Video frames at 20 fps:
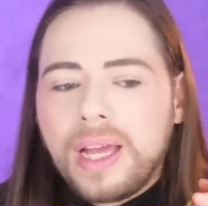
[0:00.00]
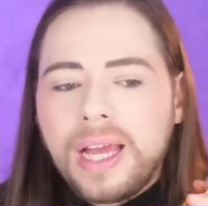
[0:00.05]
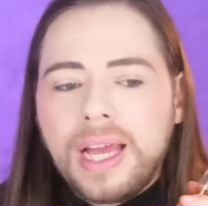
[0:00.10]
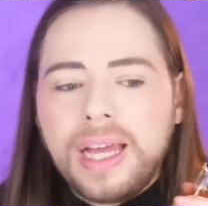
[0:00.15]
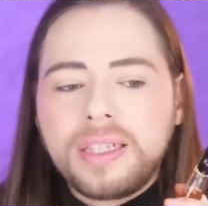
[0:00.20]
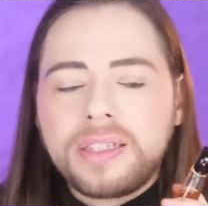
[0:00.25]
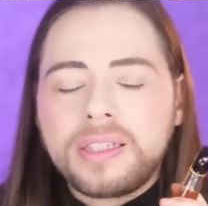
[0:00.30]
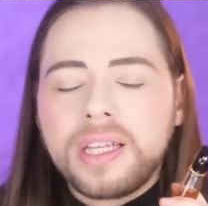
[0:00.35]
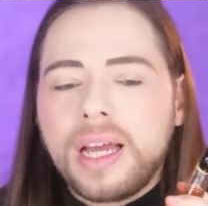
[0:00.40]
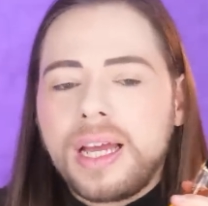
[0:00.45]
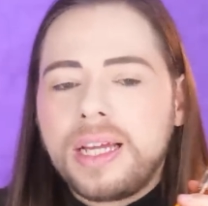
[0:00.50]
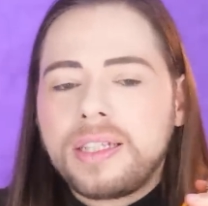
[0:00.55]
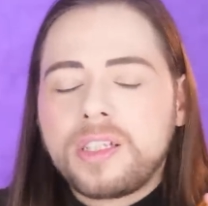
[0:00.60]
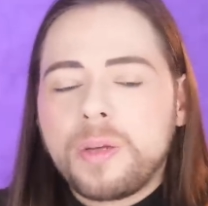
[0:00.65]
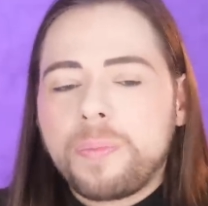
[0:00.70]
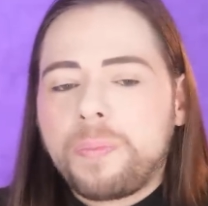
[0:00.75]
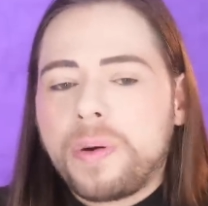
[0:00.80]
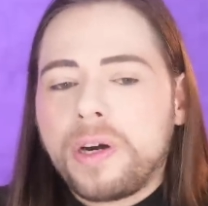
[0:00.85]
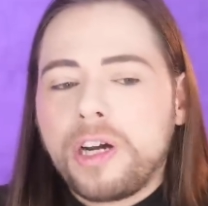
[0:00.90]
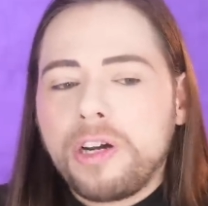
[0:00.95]
It's a, it's
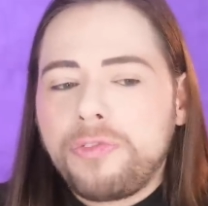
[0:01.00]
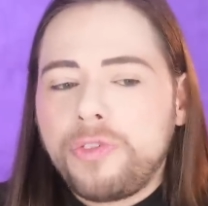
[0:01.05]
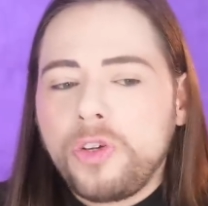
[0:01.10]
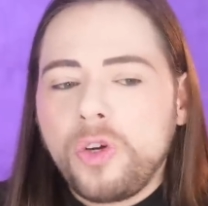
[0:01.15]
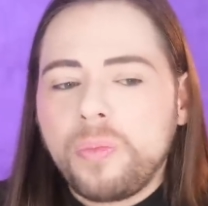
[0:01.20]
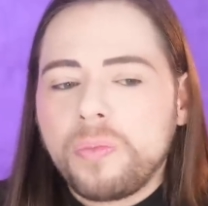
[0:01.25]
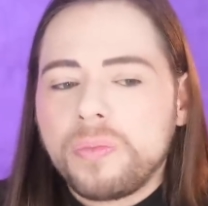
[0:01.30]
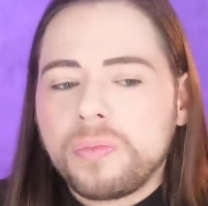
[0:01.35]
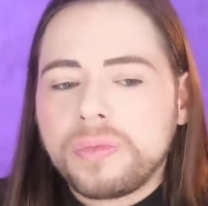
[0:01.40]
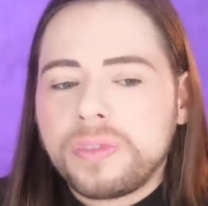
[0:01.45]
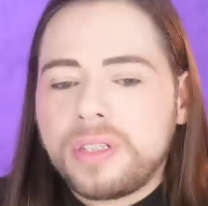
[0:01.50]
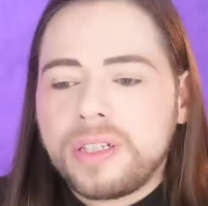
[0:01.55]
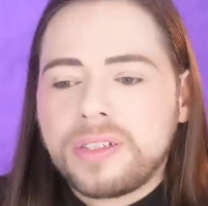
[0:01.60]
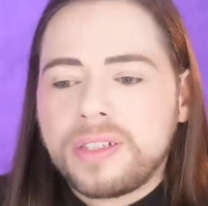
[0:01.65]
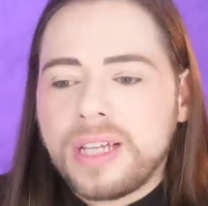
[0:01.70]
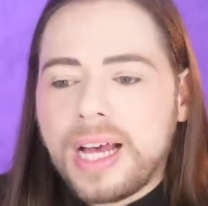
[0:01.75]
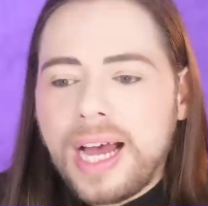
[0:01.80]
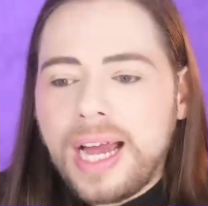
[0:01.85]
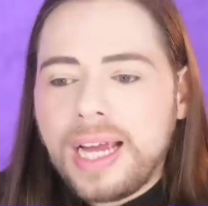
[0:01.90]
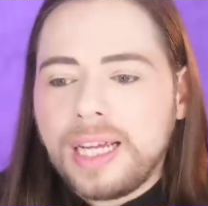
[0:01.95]
a perfume
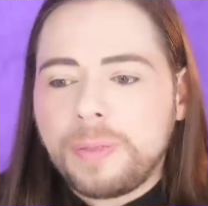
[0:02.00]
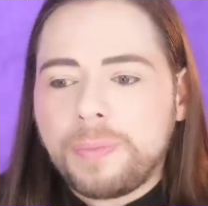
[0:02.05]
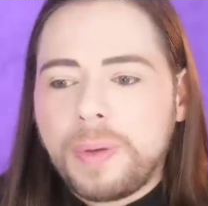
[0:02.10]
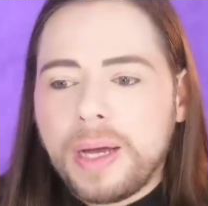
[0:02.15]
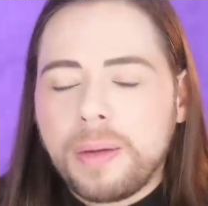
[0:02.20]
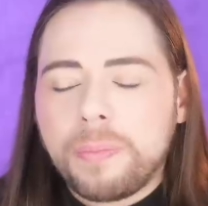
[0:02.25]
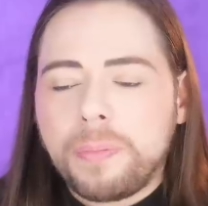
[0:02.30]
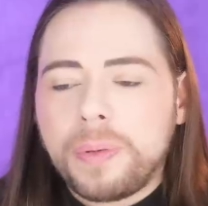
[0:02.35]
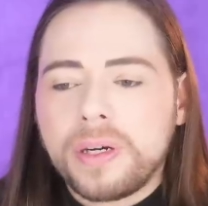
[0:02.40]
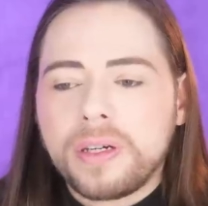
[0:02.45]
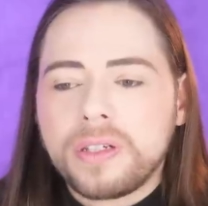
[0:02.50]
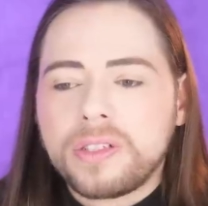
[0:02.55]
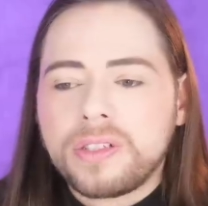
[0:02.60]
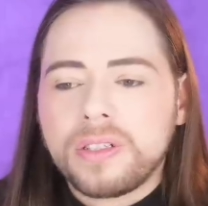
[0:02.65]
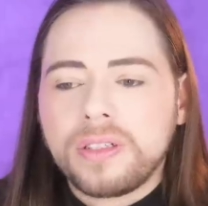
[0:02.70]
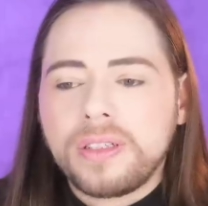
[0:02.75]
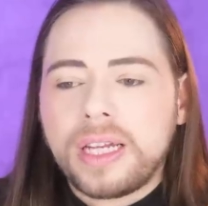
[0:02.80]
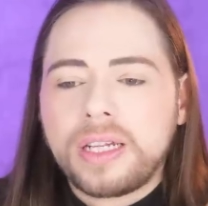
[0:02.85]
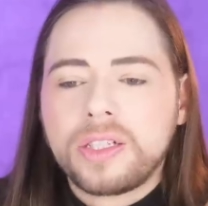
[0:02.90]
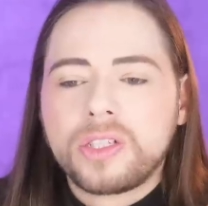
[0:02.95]
designed by a
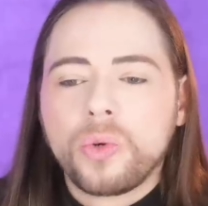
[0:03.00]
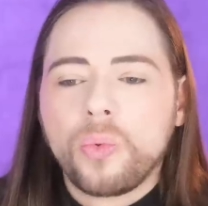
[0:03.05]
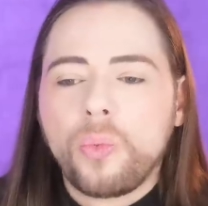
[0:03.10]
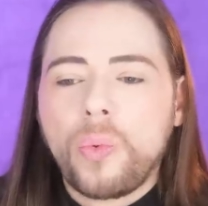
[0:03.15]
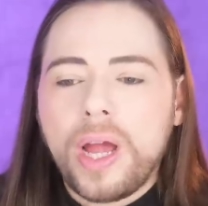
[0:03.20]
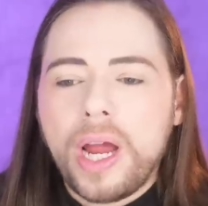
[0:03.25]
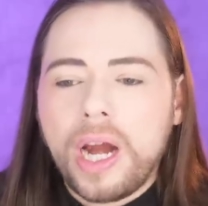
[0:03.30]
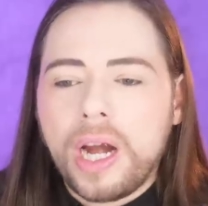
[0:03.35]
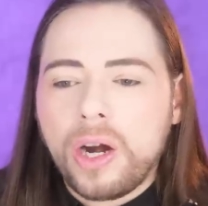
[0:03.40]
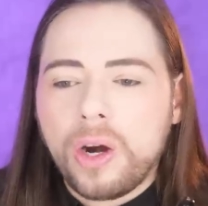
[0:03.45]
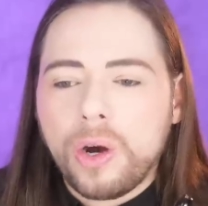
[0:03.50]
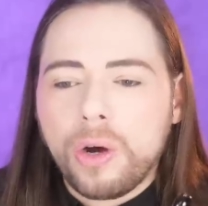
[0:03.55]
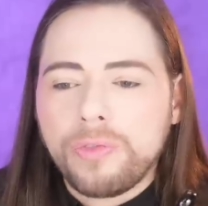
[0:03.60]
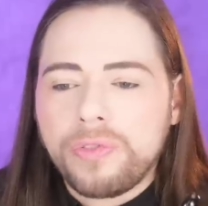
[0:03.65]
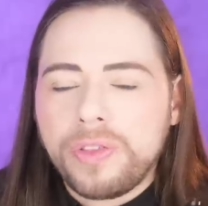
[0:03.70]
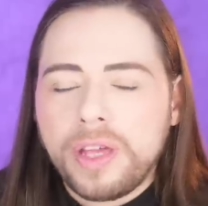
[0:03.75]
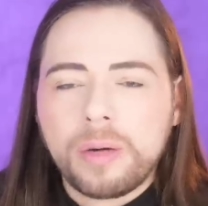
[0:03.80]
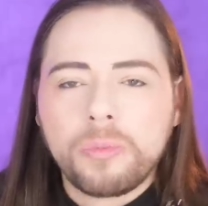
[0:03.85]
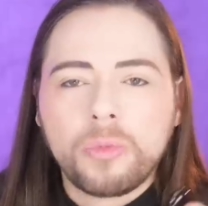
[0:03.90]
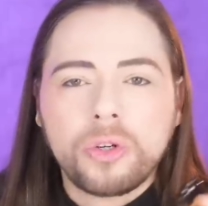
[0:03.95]
person that is aware of
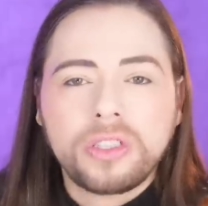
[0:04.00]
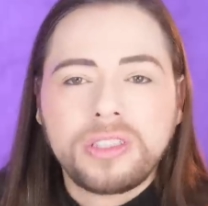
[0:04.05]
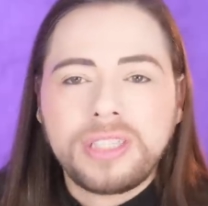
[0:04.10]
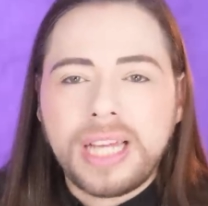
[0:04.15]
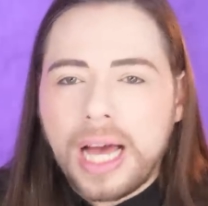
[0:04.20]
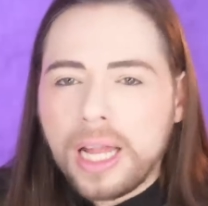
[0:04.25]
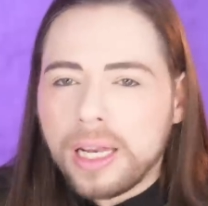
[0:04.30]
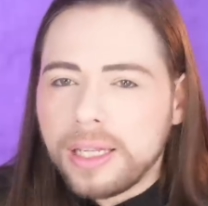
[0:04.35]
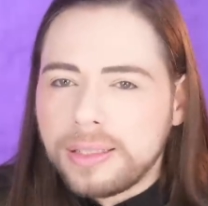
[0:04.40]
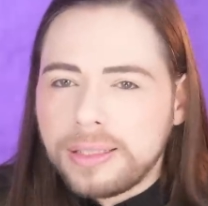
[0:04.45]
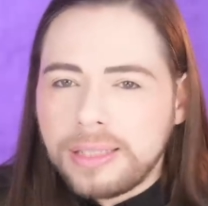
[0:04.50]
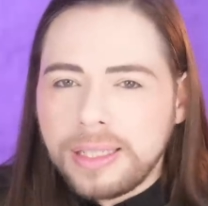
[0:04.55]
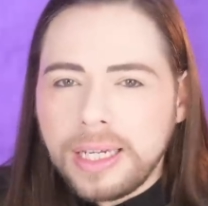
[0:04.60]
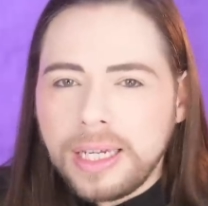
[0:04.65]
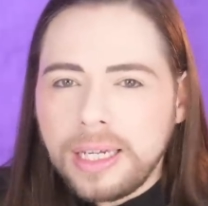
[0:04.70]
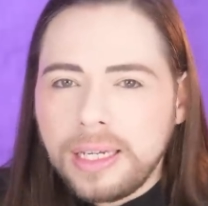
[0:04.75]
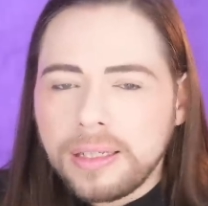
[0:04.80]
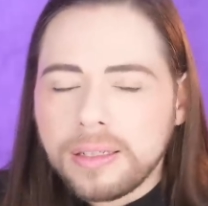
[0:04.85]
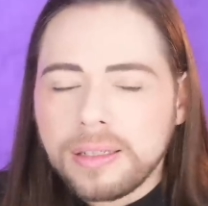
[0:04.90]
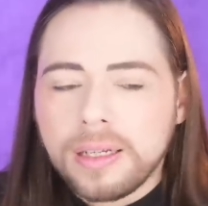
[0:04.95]
their
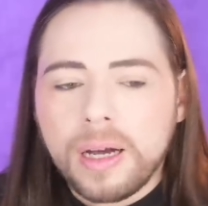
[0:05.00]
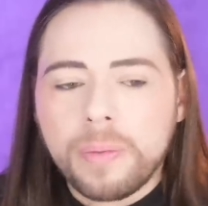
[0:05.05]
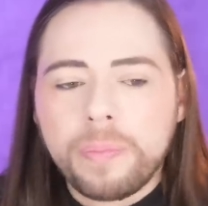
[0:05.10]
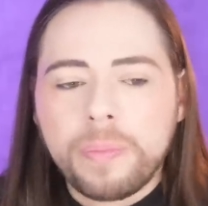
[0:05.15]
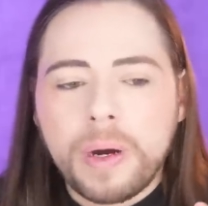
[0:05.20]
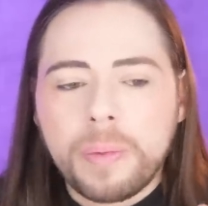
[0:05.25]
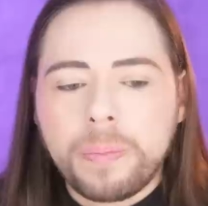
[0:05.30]
mortality, a,